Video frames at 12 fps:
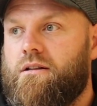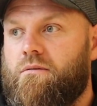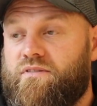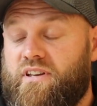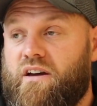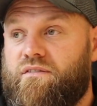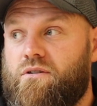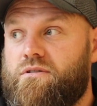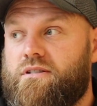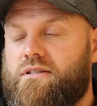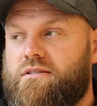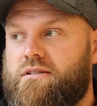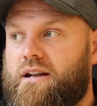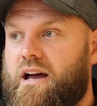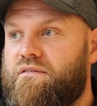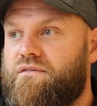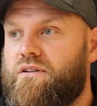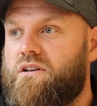We'll have to get through
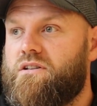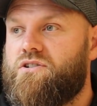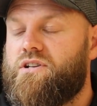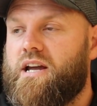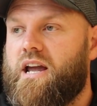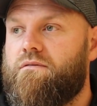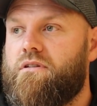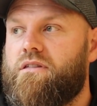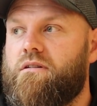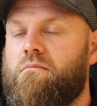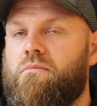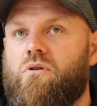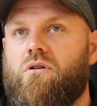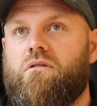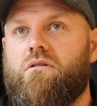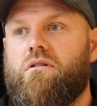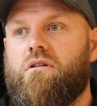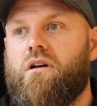tonight first and check everything, but
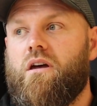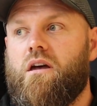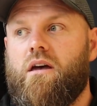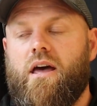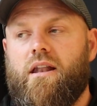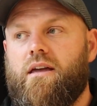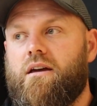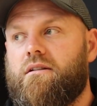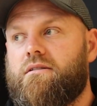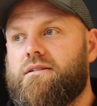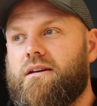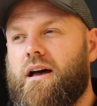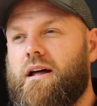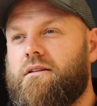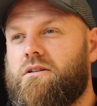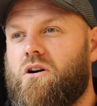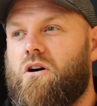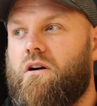Elliot
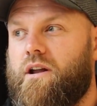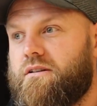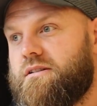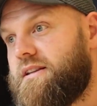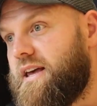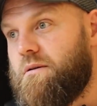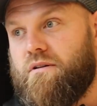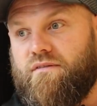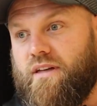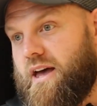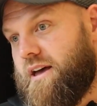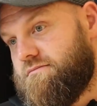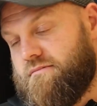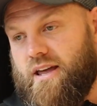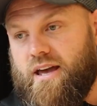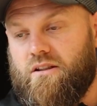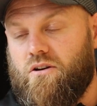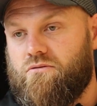and Corey will stay with their
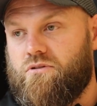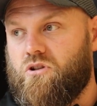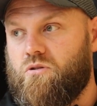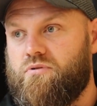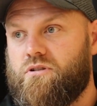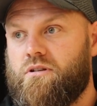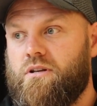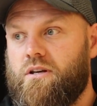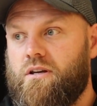loan clubs.